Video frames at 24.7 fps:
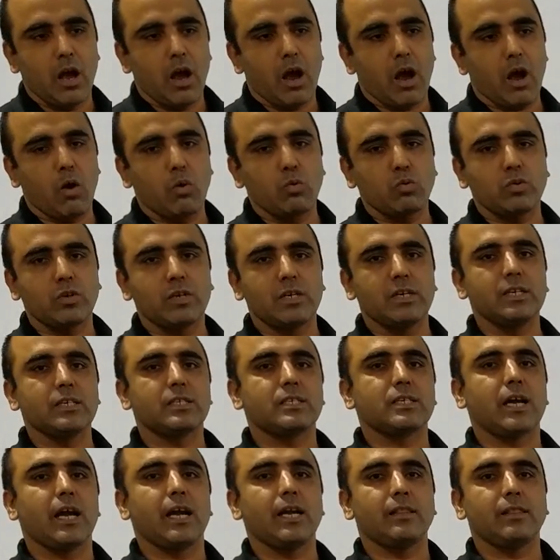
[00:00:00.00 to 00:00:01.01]
how to
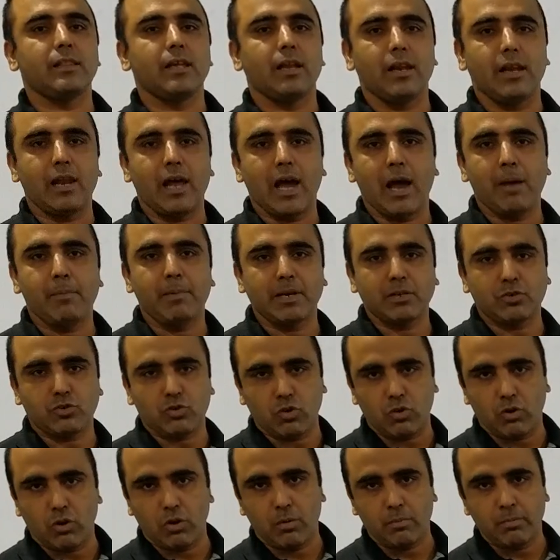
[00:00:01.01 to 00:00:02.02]
design the lab at
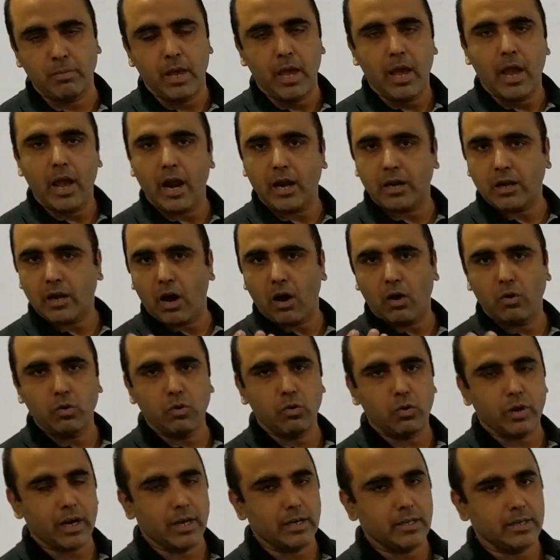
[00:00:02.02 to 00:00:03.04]
home and how
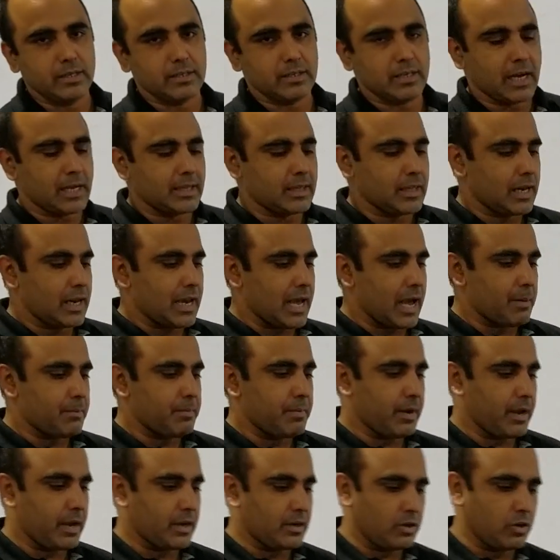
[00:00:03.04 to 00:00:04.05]
you can design the
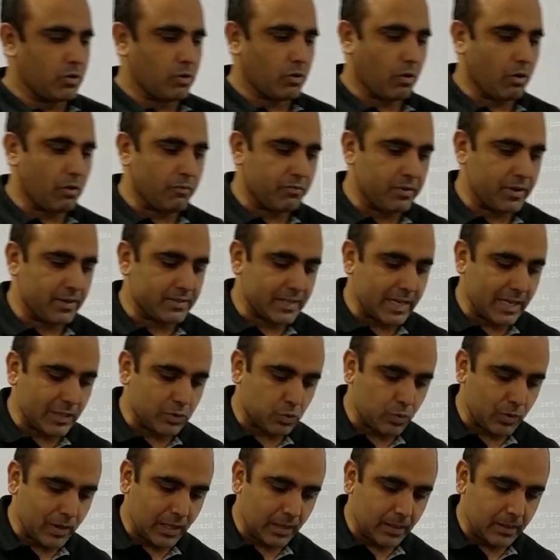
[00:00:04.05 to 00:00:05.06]
lab in your office as
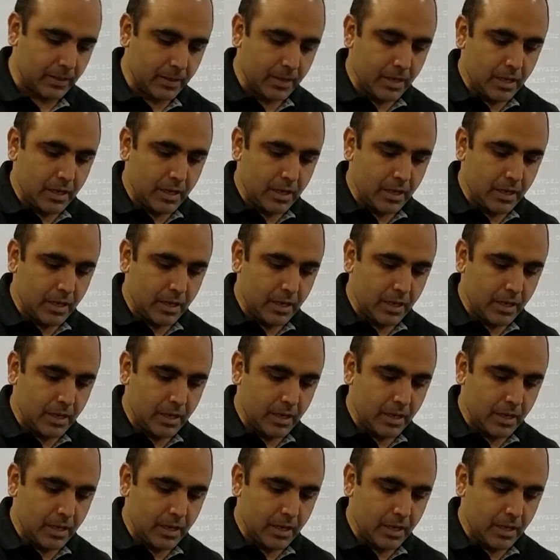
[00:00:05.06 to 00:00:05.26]
well.